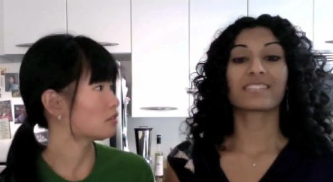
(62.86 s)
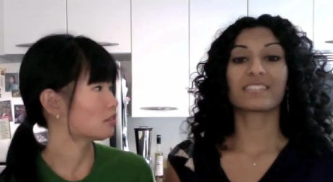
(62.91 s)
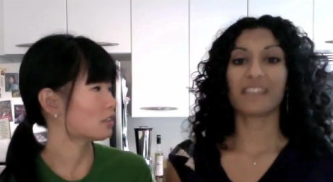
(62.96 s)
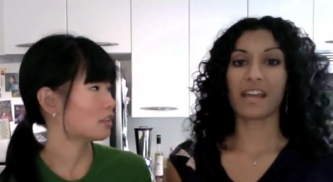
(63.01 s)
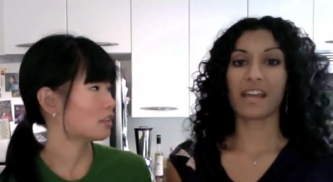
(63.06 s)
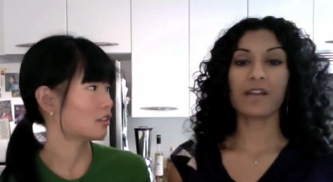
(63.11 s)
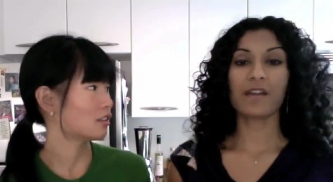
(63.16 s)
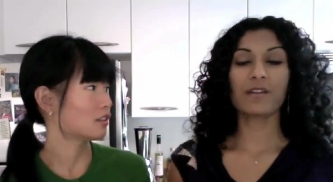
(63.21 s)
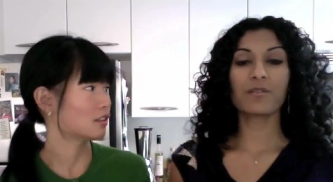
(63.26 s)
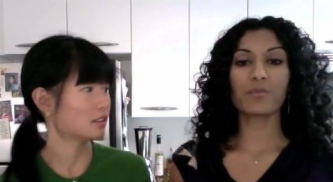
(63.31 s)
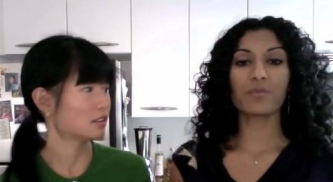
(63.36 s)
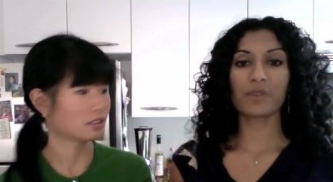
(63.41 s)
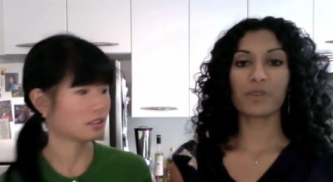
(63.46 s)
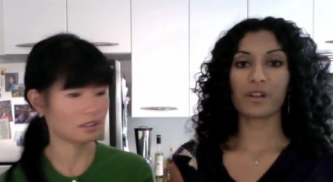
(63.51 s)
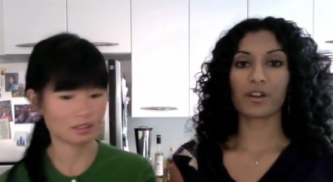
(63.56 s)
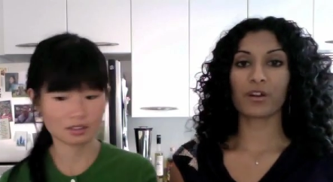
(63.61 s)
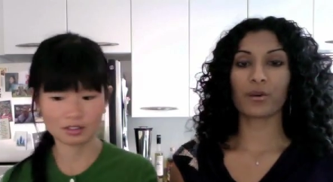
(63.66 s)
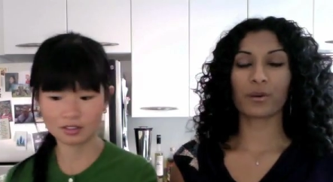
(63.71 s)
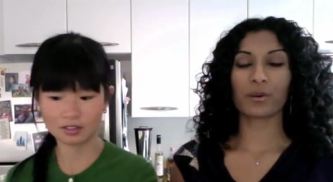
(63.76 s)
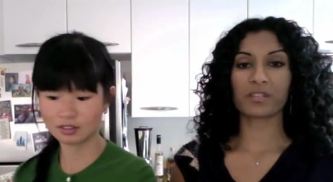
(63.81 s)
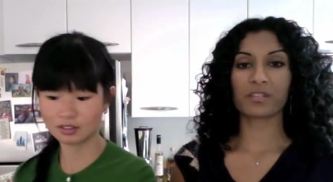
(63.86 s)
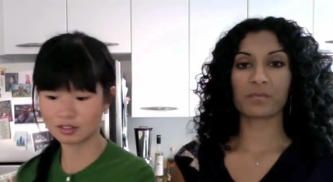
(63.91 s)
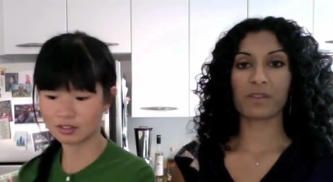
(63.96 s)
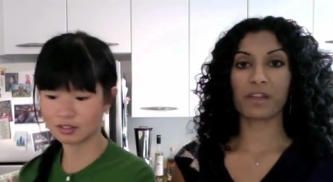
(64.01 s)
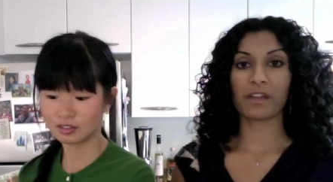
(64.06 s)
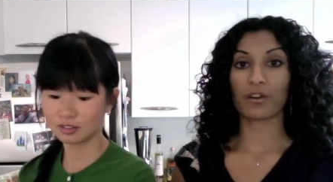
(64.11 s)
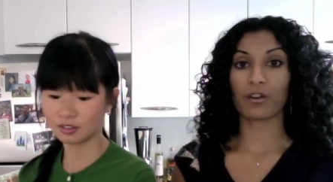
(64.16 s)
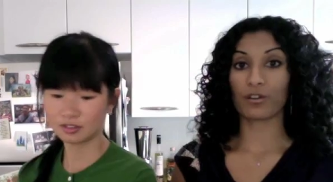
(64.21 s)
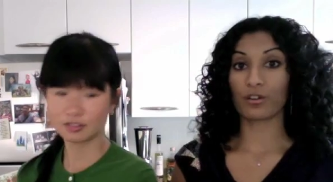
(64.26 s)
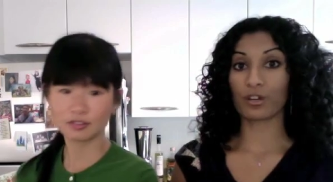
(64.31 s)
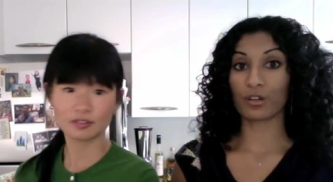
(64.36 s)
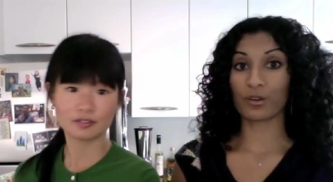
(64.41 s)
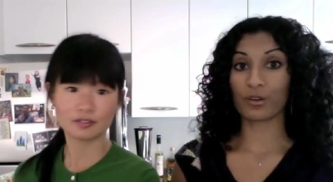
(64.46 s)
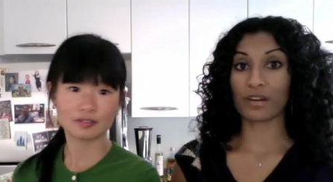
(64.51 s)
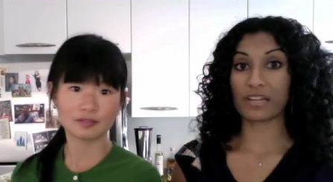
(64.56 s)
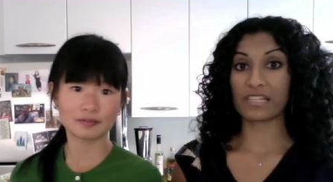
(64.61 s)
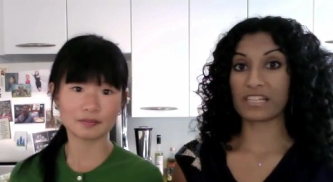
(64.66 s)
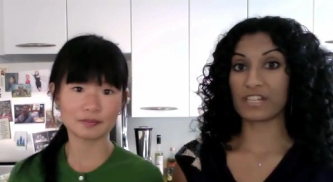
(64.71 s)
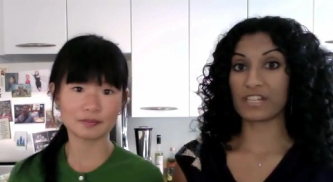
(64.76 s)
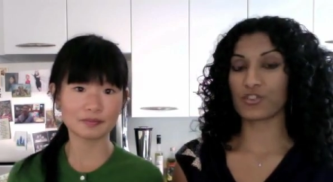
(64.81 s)
Speaker 1: Today we are going to make Earl
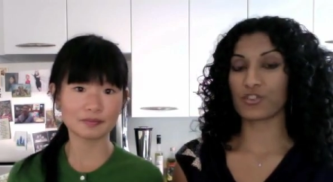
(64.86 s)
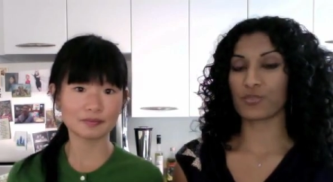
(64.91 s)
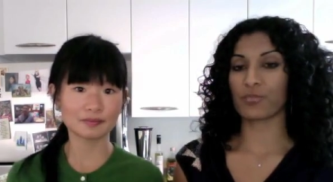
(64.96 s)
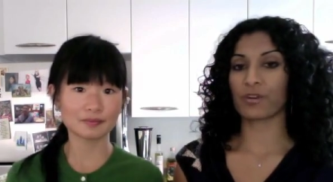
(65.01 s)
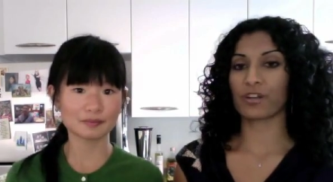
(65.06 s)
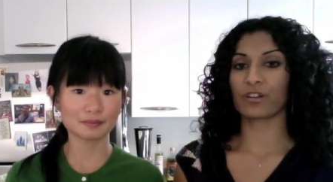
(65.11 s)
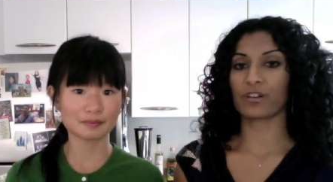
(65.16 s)
Grey tea shortbread